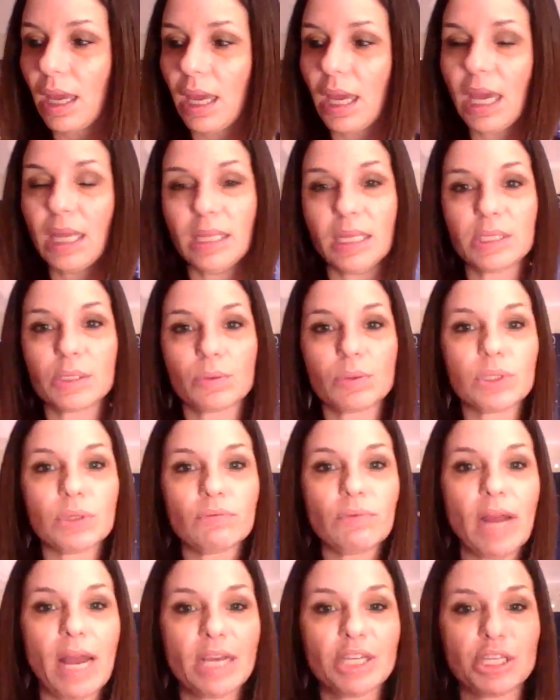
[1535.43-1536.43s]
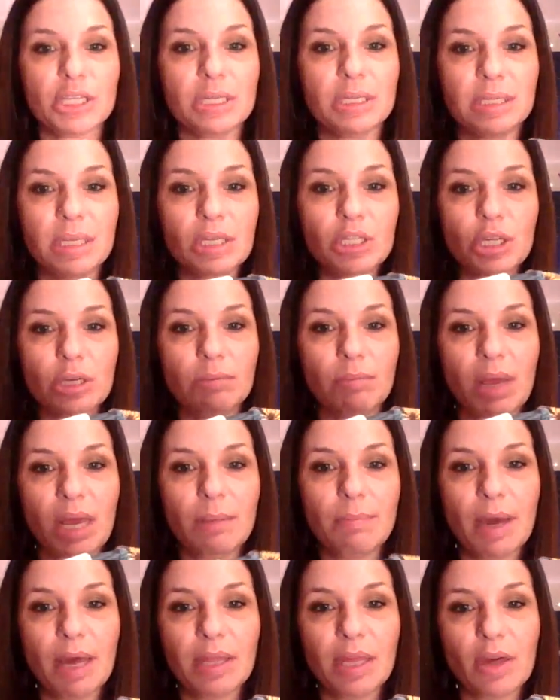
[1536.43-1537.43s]
And this was a rash decision made
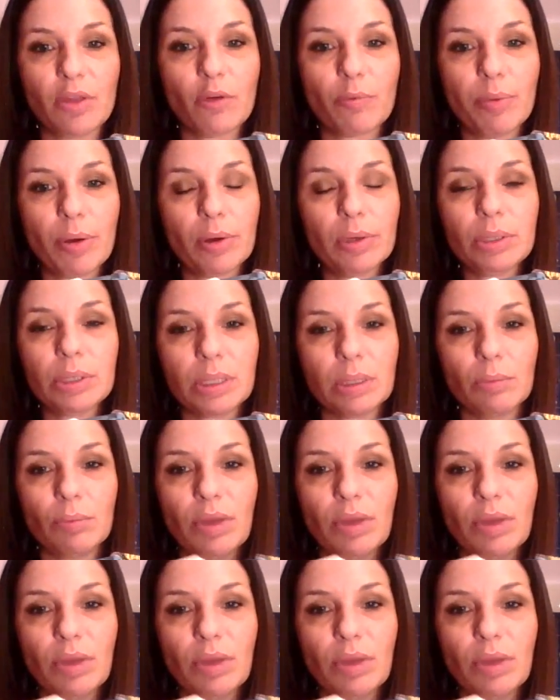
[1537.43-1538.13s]
by the other person.